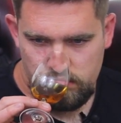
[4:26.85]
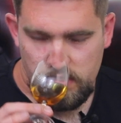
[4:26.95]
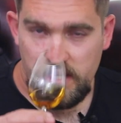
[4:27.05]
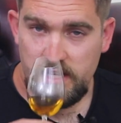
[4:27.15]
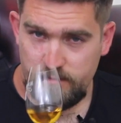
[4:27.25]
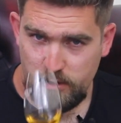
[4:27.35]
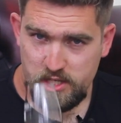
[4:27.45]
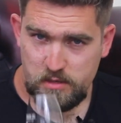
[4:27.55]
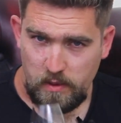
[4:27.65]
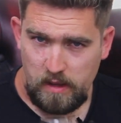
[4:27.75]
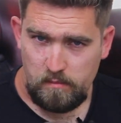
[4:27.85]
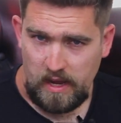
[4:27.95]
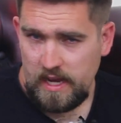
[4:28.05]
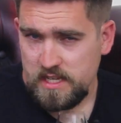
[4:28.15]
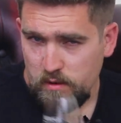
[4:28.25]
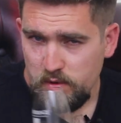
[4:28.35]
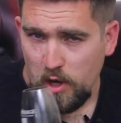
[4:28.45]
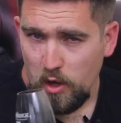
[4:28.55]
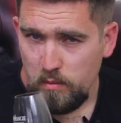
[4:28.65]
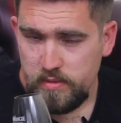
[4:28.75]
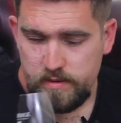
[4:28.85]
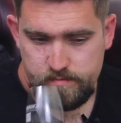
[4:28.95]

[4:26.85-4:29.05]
It is very sweet, as I would hope.